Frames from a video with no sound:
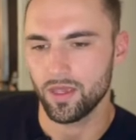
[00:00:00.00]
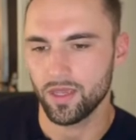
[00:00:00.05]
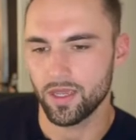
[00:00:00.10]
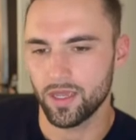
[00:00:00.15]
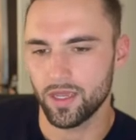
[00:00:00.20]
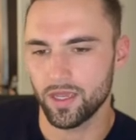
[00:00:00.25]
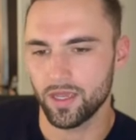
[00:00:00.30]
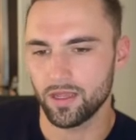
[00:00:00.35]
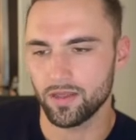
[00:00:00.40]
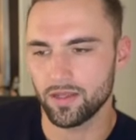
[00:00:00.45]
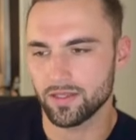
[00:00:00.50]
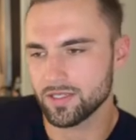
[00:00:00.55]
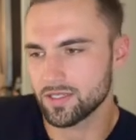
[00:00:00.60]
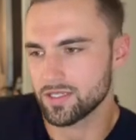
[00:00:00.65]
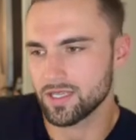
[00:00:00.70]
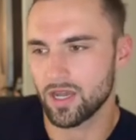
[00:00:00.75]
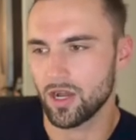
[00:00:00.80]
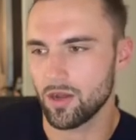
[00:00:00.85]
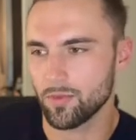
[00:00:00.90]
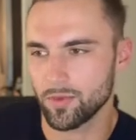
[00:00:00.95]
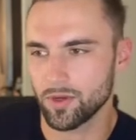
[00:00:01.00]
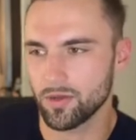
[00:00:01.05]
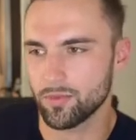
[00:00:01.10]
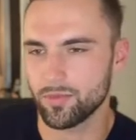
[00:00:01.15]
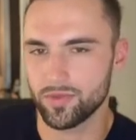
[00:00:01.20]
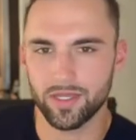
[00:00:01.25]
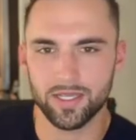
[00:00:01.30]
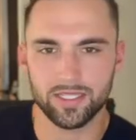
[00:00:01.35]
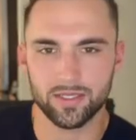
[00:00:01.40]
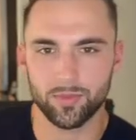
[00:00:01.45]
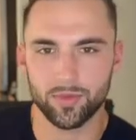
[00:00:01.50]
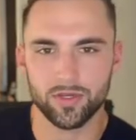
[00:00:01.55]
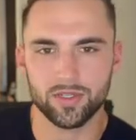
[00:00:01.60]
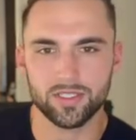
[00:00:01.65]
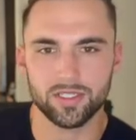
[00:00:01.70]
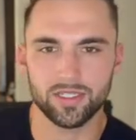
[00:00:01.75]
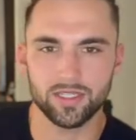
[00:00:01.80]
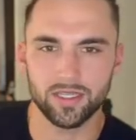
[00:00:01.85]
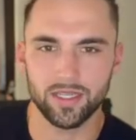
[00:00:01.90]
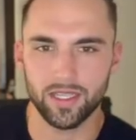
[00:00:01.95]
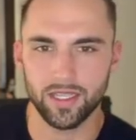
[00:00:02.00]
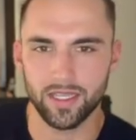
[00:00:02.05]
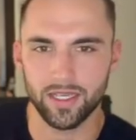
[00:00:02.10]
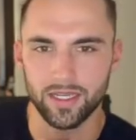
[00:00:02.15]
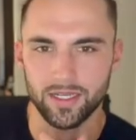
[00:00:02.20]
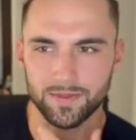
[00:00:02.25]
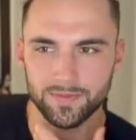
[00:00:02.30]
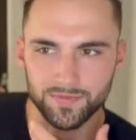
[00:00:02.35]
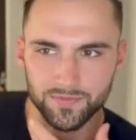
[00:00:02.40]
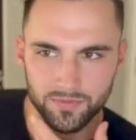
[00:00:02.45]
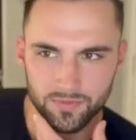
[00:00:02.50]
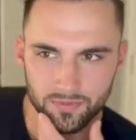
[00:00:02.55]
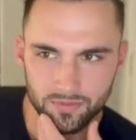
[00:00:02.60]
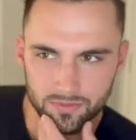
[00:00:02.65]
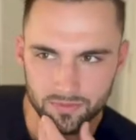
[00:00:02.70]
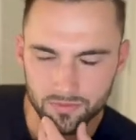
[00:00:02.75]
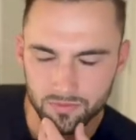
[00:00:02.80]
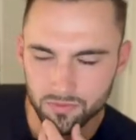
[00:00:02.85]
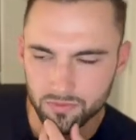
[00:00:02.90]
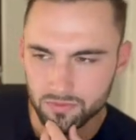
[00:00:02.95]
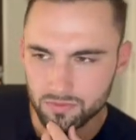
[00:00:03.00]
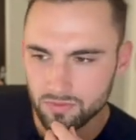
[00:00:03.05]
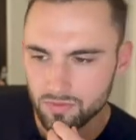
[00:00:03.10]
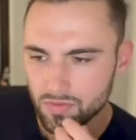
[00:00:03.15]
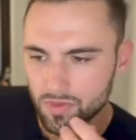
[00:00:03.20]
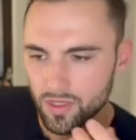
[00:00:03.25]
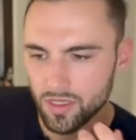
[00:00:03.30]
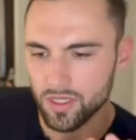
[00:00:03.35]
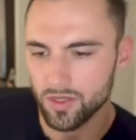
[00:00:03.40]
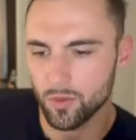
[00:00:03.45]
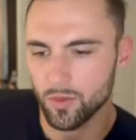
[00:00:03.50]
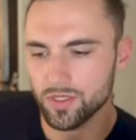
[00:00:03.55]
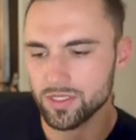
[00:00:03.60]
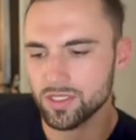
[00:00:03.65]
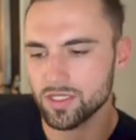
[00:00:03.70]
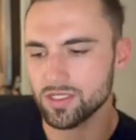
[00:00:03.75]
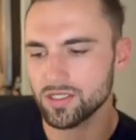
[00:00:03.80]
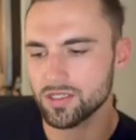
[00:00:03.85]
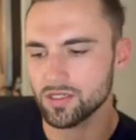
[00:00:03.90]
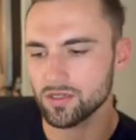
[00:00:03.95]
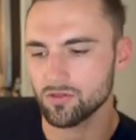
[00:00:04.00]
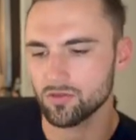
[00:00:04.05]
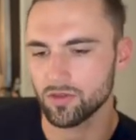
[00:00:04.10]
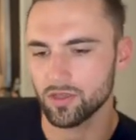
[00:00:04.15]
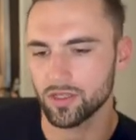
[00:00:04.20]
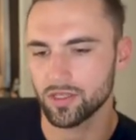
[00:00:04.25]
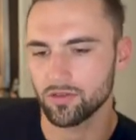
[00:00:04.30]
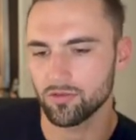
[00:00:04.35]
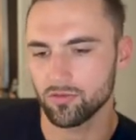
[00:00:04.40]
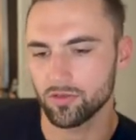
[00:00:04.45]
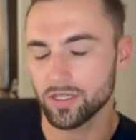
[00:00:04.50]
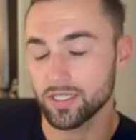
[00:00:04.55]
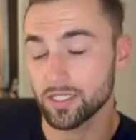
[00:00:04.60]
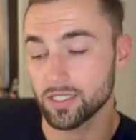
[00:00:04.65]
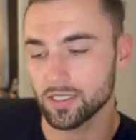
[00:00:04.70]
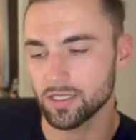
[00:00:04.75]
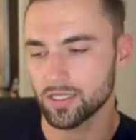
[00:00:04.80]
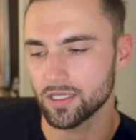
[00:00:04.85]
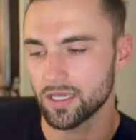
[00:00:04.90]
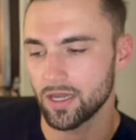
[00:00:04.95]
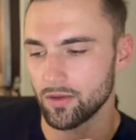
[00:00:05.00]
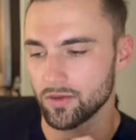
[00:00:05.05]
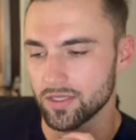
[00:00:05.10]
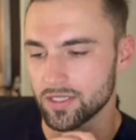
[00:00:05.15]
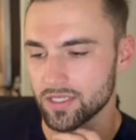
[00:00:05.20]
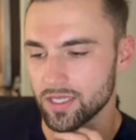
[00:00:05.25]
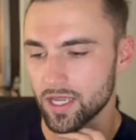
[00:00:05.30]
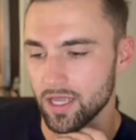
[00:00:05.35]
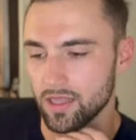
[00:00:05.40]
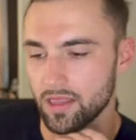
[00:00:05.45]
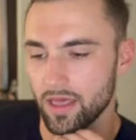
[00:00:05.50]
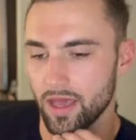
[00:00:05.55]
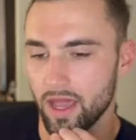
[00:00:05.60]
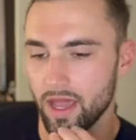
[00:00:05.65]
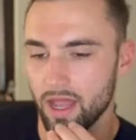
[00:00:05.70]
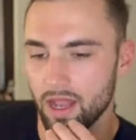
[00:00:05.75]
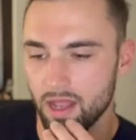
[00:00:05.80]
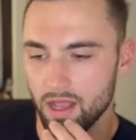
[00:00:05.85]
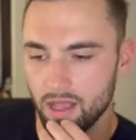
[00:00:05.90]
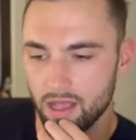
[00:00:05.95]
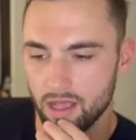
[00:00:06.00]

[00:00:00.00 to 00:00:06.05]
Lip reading: and that's just how I'm gonna be as a person. And it wasn't until really recently, I would say, that